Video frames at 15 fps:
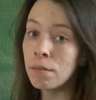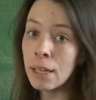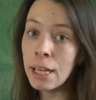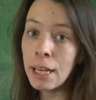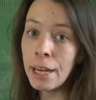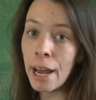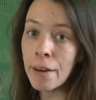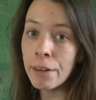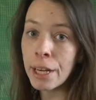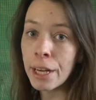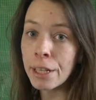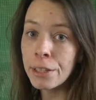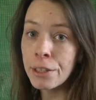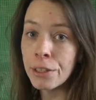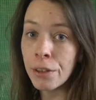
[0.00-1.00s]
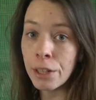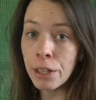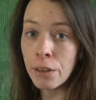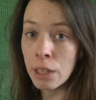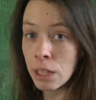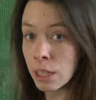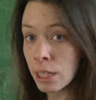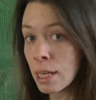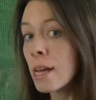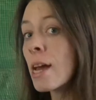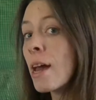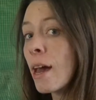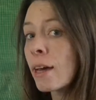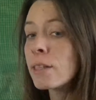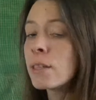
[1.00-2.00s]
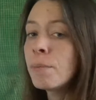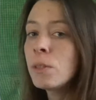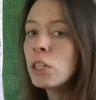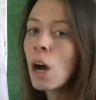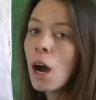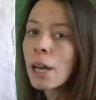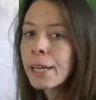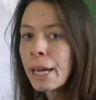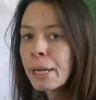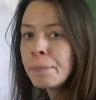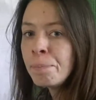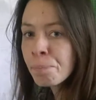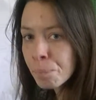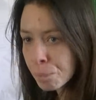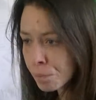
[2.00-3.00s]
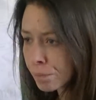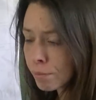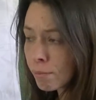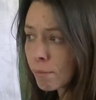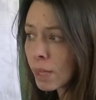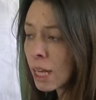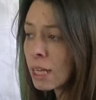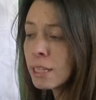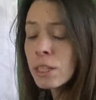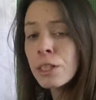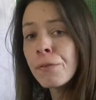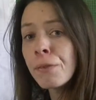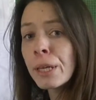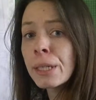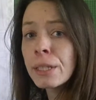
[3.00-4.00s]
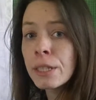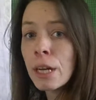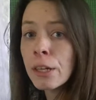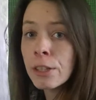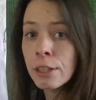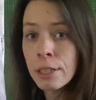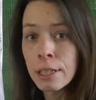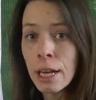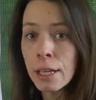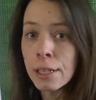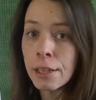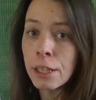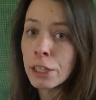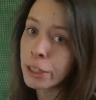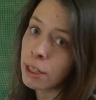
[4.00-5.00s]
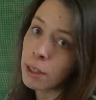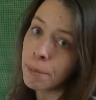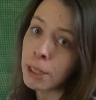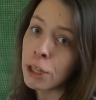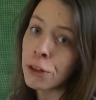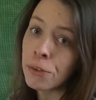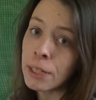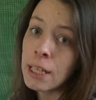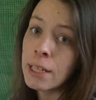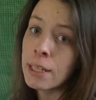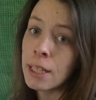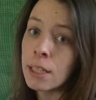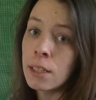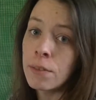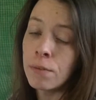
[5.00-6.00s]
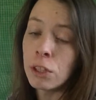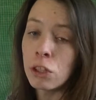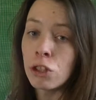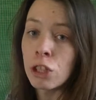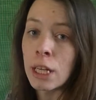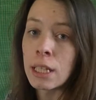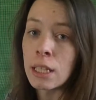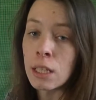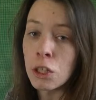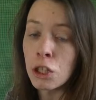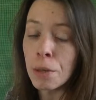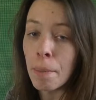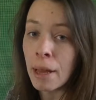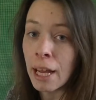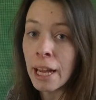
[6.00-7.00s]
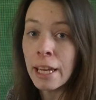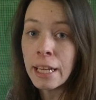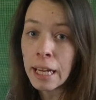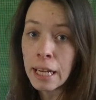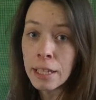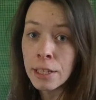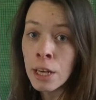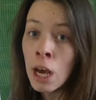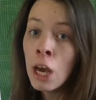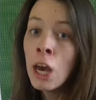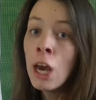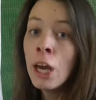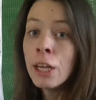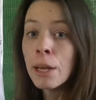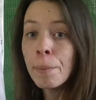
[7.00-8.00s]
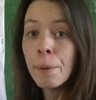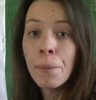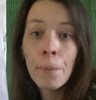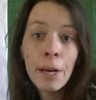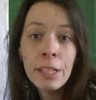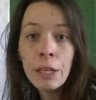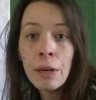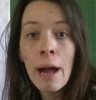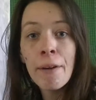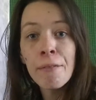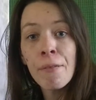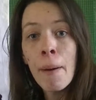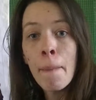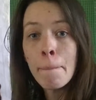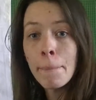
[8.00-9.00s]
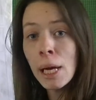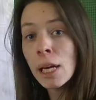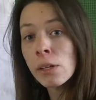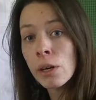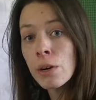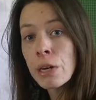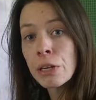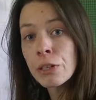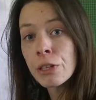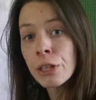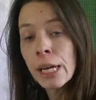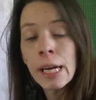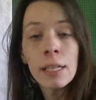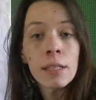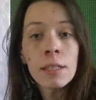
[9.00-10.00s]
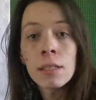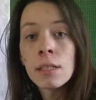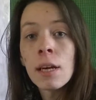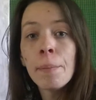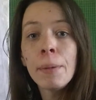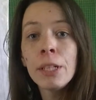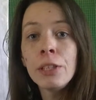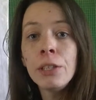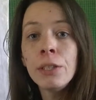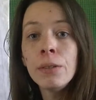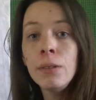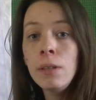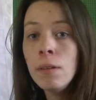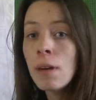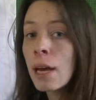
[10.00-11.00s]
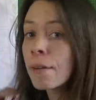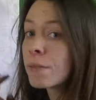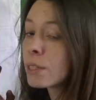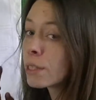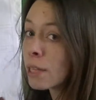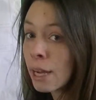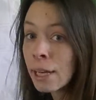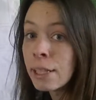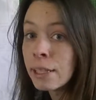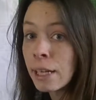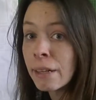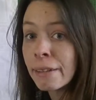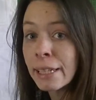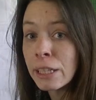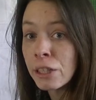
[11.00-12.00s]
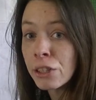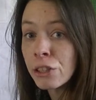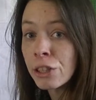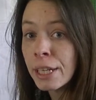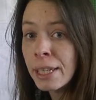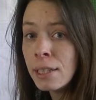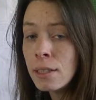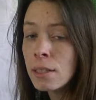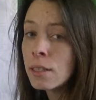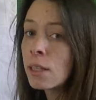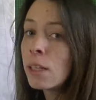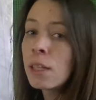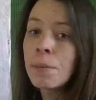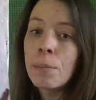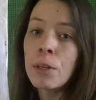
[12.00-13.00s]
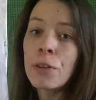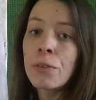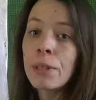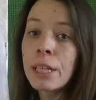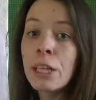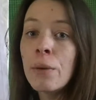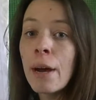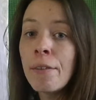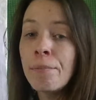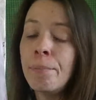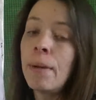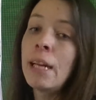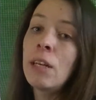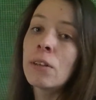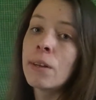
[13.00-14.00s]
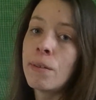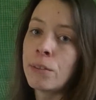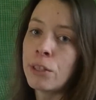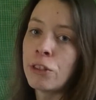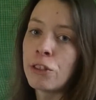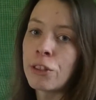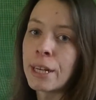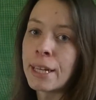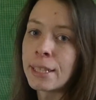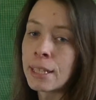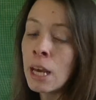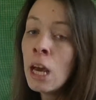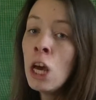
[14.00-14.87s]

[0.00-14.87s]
written out here so that you can see it as I'm talking, is to first understand that there's going to be three sets of nutrients that your plant needs. Number one, you have macronutrients. Number two, you have secondary nutrients. And number three, you have micronutrients.